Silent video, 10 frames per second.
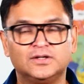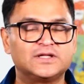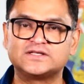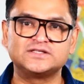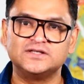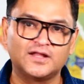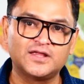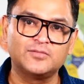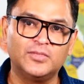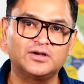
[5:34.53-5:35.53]
This is
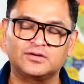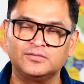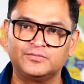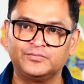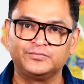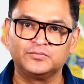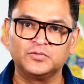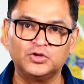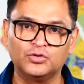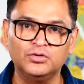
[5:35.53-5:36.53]
nothing but,
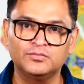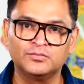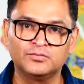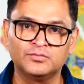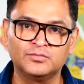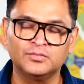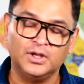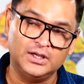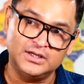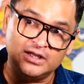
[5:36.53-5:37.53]
you know,
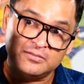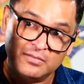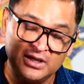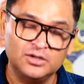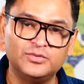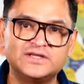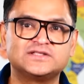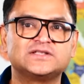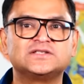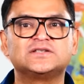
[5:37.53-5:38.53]
in many
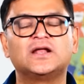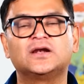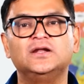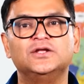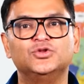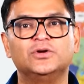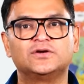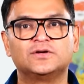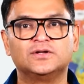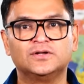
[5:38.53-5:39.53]
ways, this is directly Hindu
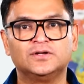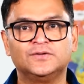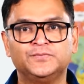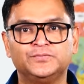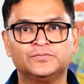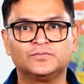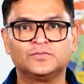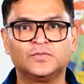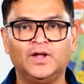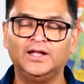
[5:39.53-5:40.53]
hatred.
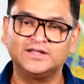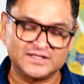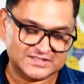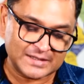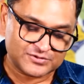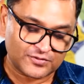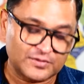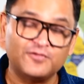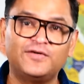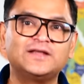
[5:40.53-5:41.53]
And this stems
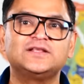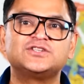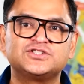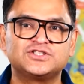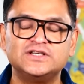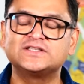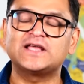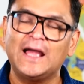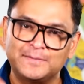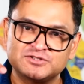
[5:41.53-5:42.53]
from the fact that
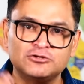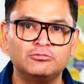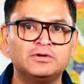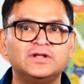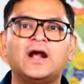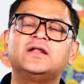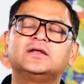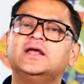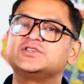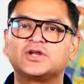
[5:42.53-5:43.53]
she's absolutely
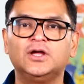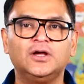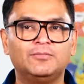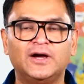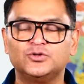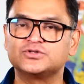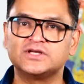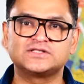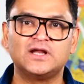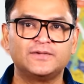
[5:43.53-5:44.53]
radicalized by
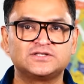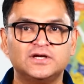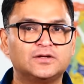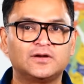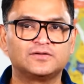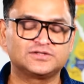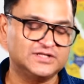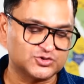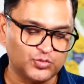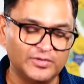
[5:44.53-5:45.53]
those Islamic State terrorists.
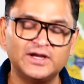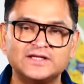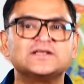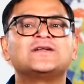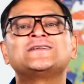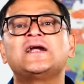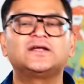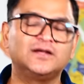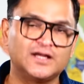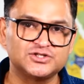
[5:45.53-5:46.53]
This woman is a
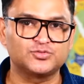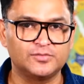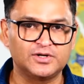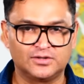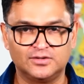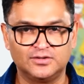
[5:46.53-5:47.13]
radicalized woman.